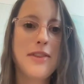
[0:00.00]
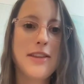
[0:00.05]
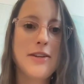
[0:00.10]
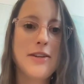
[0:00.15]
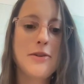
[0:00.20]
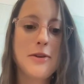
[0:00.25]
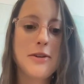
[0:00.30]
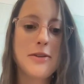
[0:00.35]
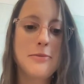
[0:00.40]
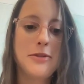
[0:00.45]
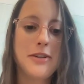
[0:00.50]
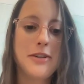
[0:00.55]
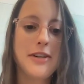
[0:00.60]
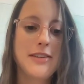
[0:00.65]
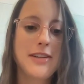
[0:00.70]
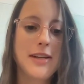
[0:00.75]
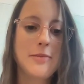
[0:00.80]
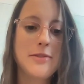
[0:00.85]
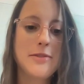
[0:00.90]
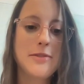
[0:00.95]
with the notable
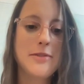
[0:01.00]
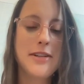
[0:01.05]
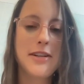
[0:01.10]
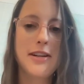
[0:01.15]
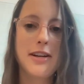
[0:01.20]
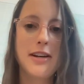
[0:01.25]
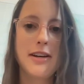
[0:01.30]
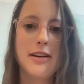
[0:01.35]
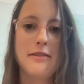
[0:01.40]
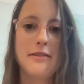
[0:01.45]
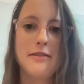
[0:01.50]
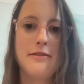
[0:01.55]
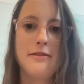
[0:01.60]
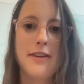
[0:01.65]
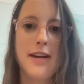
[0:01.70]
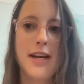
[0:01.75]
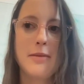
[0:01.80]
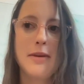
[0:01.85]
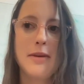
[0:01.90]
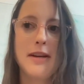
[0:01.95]
exception
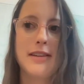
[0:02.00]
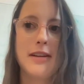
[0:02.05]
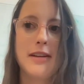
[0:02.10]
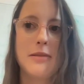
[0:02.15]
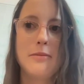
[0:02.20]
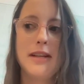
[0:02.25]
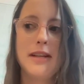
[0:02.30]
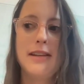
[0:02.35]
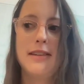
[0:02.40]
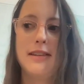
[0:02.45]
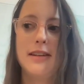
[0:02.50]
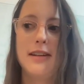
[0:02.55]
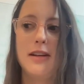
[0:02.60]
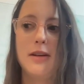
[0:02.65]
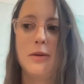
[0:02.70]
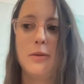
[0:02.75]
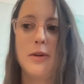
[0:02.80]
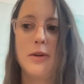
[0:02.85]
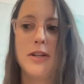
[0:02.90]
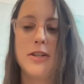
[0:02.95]
of
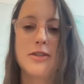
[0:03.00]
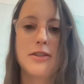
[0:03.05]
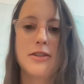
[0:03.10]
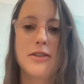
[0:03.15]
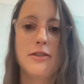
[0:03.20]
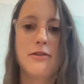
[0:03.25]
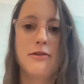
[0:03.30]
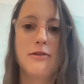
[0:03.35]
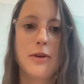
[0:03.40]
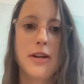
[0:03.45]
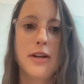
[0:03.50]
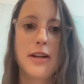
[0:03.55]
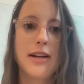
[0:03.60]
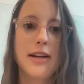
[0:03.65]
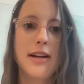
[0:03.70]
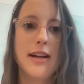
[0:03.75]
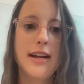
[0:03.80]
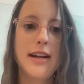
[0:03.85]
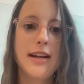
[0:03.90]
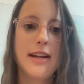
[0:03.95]
MSNBC, which
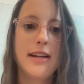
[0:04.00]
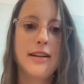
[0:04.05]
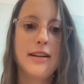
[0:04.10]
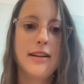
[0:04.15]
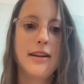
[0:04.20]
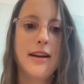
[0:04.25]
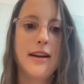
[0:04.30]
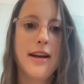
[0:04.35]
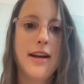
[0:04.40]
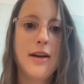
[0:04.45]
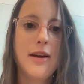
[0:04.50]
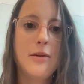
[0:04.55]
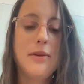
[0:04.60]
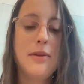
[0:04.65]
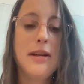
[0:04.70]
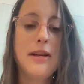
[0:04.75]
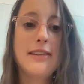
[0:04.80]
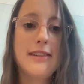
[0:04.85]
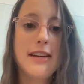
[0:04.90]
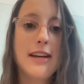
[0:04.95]
devoted a
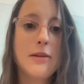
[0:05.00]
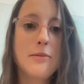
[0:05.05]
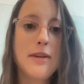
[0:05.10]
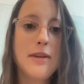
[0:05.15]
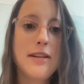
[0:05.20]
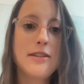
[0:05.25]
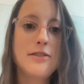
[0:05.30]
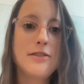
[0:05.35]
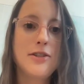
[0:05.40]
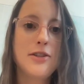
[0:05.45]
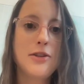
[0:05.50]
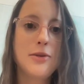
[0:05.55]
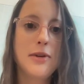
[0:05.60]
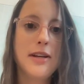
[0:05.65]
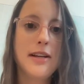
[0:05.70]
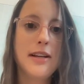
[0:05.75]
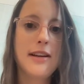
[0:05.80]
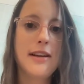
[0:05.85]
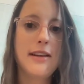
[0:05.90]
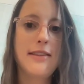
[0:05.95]
big segment to
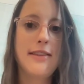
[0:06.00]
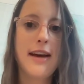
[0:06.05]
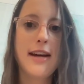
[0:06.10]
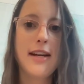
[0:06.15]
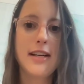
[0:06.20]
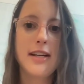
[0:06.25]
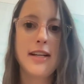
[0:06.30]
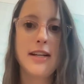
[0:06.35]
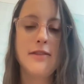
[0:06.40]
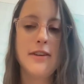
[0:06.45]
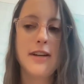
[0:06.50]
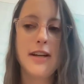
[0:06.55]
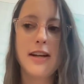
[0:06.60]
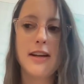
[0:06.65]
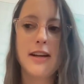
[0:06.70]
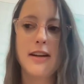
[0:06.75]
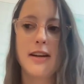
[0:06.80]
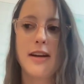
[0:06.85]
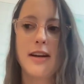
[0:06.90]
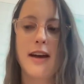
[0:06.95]
it that
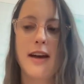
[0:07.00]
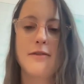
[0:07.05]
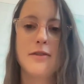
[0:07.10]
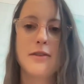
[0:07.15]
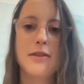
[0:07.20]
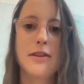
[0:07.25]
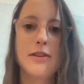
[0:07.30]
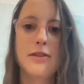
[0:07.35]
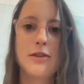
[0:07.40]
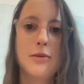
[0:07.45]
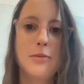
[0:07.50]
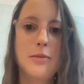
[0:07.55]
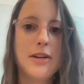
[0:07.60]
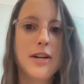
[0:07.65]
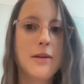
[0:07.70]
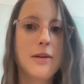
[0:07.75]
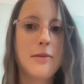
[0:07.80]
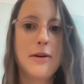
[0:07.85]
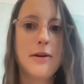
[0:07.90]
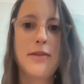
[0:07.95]
evening after the scoop
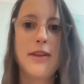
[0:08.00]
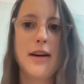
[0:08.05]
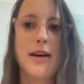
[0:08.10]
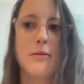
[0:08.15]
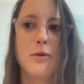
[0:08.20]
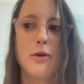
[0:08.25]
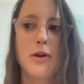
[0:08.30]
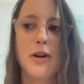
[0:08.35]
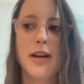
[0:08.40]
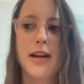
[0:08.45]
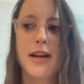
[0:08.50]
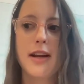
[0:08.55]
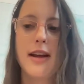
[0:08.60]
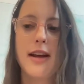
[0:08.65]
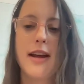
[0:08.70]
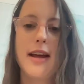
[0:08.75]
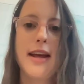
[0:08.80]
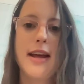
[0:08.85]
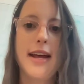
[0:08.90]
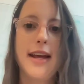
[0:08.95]
had come out that
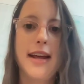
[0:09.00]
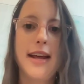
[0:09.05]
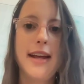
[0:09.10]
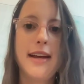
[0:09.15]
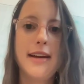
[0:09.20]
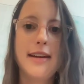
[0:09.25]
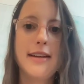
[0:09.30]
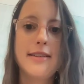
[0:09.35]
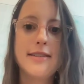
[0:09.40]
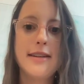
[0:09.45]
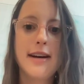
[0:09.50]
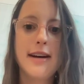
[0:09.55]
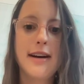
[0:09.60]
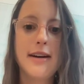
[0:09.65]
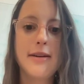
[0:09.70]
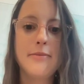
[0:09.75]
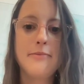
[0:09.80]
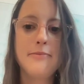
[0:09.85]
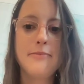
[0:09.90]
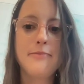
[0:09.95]
morning.
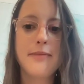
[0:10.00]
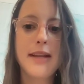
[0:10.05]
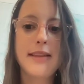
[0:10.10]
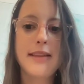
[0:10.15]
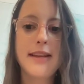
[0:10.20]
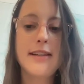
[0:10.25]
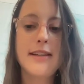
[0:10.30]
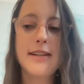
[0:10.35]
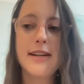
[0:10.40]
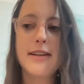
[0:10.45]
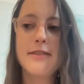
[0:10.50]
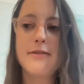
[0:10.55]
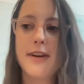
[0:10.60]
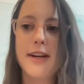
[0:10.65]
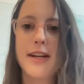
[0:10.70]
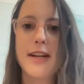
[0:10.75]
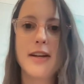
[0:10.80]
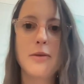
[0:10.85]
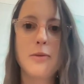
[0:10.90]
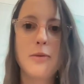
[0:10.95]
And they did
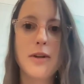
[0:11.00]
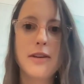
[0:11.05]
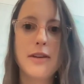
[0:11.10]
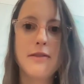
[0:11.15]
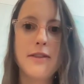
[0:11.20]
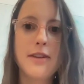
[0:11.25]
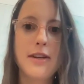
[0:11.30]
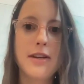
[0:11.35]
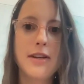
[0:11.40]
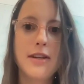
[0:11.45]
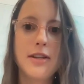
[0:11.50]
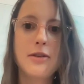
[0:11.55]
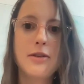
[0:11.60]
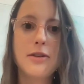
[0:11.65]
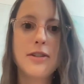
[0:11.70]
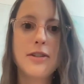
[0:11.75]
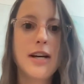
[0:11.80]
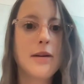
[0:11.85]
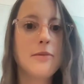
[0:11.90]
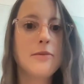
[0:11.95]
invite one of the New
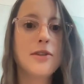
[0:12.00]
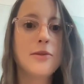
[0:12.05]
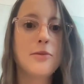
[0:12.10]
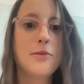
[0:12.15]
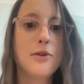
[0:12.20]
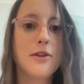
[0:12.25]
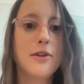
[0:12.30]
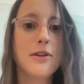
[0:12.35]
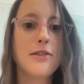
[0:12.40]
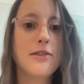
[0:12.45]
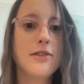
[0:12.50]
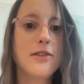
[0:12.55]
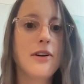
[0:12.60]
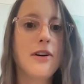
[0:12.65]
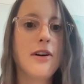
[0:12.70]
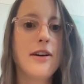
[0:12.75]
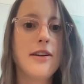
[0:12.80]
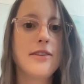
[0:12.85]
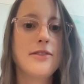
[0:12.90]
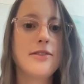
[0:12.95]
York Times reporters
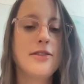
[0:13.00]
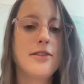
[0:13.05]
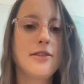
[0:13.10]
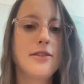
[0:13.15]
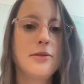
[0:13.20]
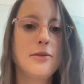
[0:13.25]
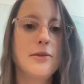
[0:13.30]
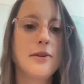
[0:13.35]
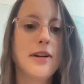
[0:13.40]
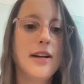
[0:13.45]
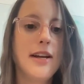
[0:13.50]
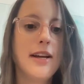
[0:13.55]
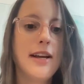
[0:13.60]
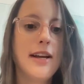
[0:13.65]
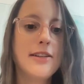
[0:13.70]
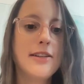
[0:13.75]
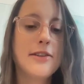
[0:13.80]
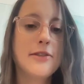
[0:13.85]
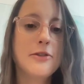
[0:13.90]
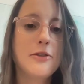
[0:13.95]
on to
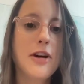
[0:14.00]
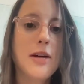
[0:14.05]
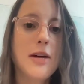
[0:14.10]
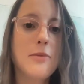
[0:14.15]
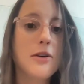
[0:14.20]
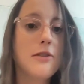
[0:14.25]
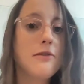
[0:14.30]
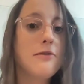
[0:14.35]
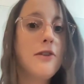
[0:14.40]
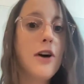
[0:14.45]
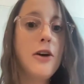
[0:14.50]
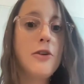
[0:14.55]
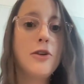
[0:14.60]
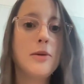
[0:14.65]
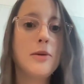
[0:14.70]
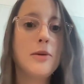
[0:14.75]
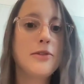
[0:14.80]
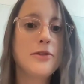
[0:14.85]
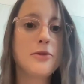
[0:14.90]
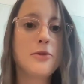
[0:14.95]
describe her
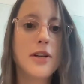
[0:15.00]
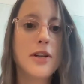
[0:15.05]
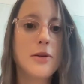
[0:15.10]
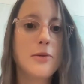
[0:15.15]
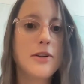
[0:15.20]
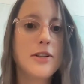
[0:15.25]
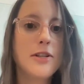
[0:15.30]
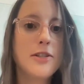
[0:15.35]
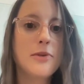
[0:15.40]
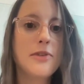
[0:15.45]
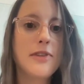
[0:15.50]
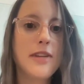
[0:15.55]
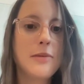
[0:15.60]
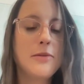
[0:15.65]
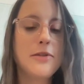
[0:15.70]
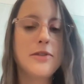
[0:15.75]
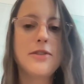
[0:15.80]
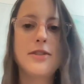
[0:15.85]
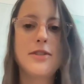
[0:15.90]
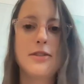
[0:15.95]
follow-up story, which was
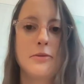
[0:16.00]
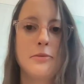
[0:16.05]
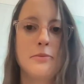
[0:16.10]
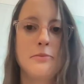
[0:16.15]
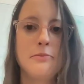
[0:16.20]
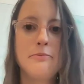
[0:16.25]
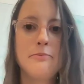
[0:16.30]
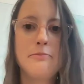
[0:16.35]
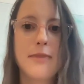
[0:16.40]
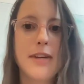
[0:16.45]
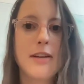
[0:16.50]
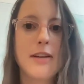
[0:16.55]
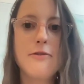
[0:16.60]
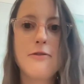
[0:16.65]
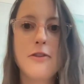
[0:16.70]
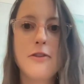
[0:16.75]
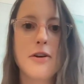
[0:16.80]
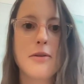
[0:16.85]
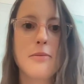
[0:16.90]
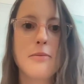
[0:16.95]
able to
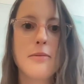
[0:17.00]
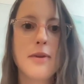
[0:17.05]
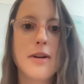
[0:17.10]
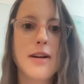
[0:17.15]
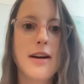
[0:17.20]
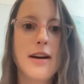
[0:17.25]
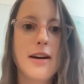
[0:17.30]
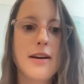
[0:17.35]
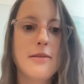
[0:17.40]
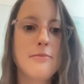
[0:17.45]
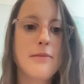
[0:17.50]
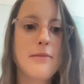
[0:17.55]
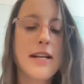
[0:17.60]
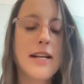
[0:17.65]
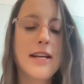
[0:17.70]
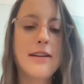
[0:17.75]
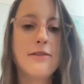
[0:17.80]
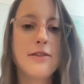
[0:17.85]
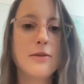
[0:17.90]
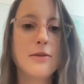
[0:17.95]
confirm
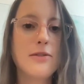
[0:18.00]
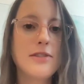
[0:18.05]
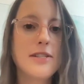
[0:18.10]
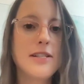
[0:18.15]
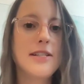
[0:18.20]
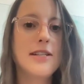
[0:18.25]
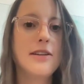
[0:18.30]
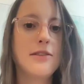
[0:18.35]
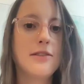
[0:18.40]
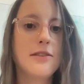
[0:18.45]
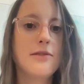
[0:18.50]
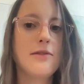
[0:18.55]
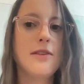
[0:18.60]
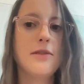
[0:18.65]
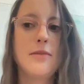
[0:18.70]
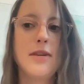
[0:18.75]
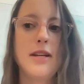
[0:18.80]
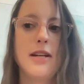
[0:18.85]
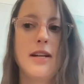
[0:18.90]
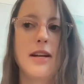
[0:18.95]
many of those details of
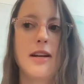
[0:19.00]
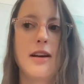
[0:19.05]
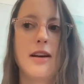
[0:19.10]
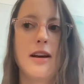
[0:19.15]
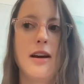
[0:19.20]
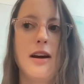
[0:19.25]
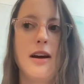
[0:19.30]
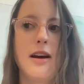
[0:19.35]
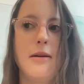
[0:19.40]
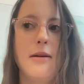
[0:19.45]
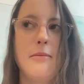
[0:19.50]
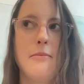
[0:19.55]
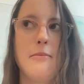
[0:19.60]
the meeting.